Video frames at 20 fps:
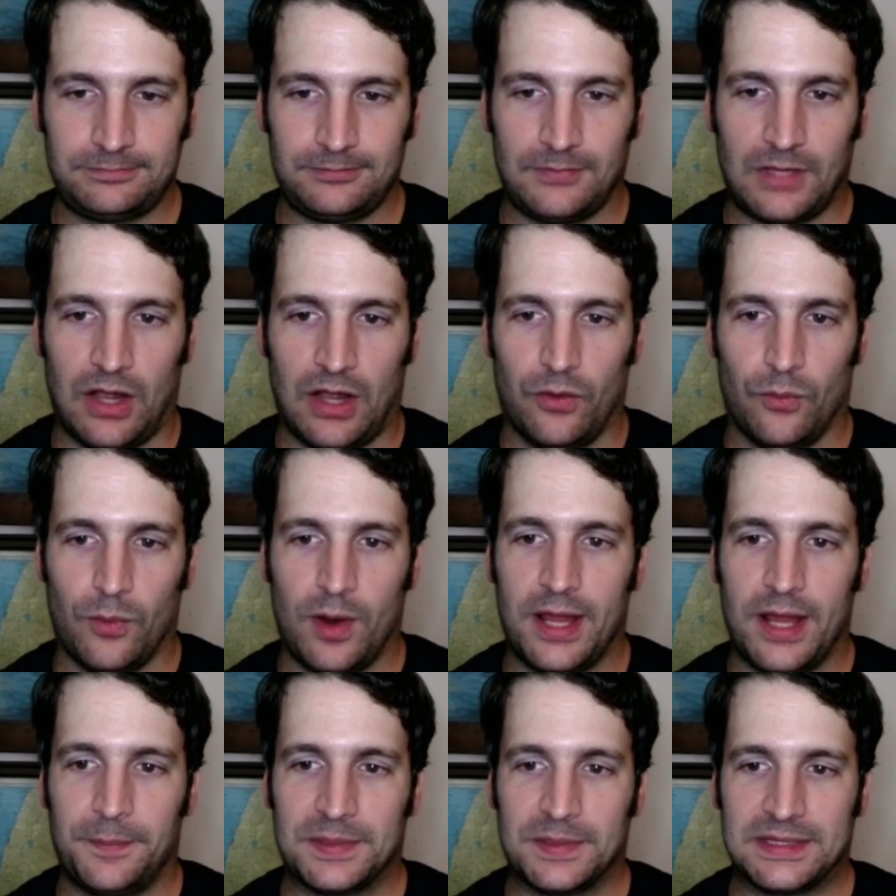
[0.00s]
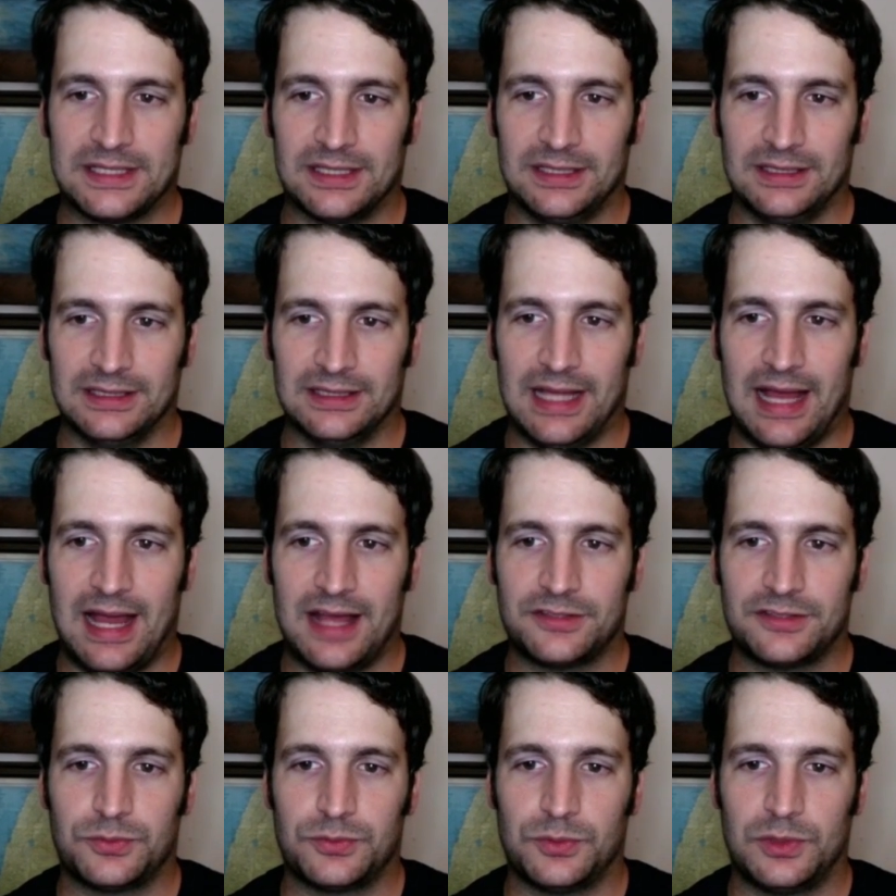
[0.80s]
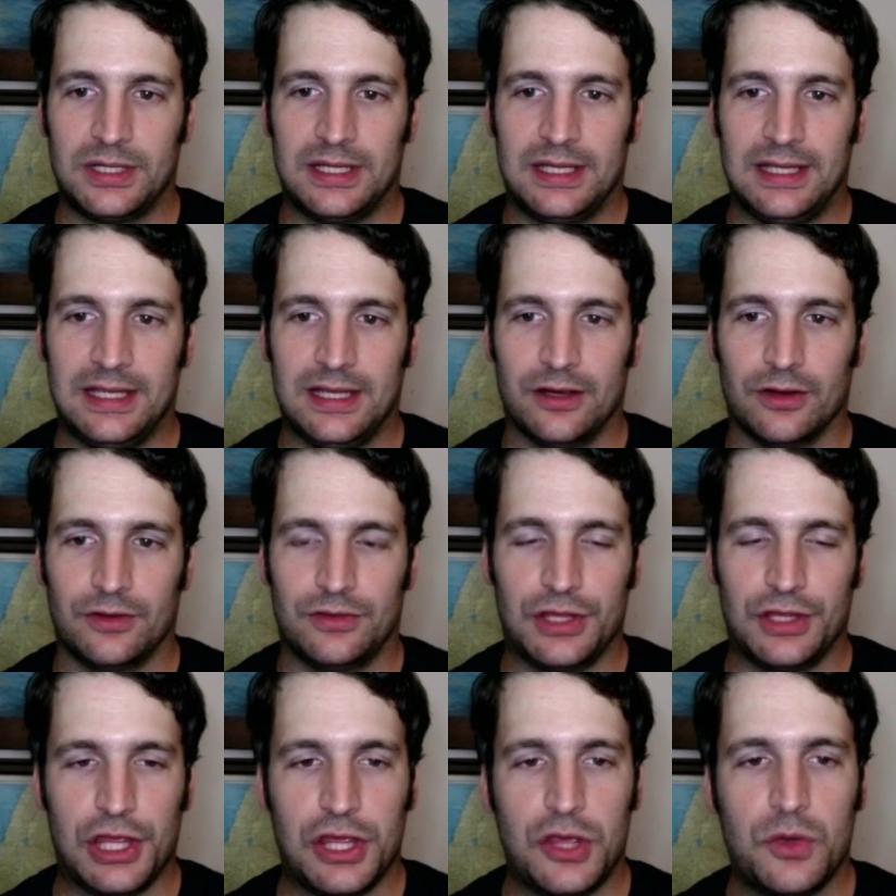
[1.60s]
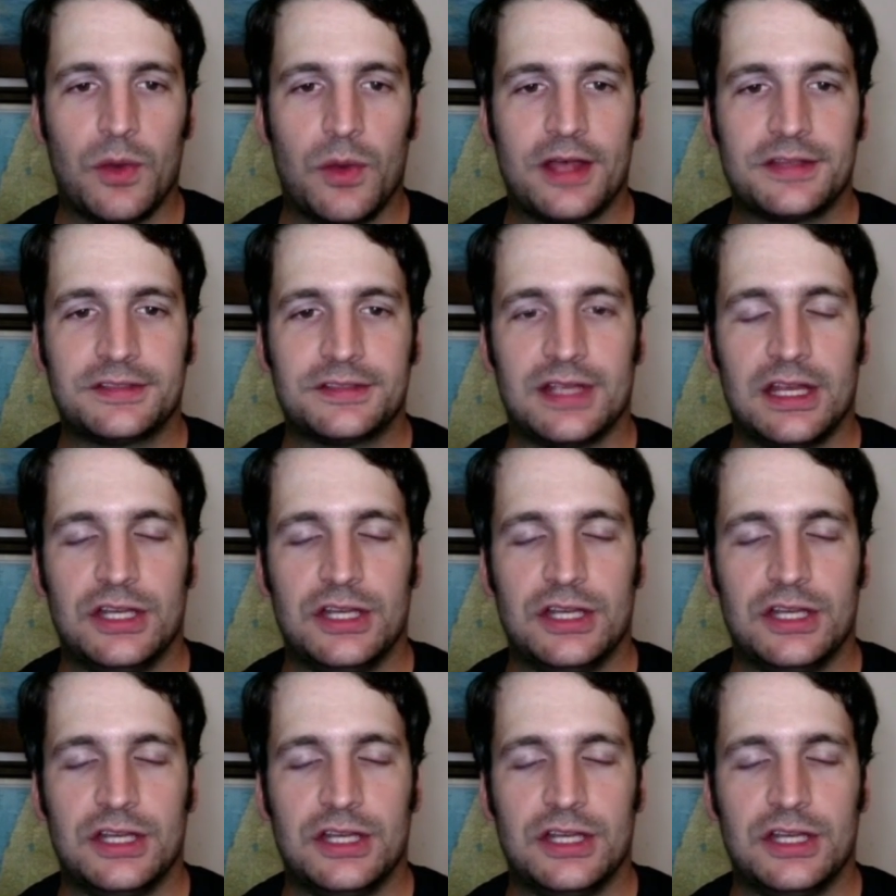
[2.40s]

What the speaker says: All right, but the last one here, the U.S.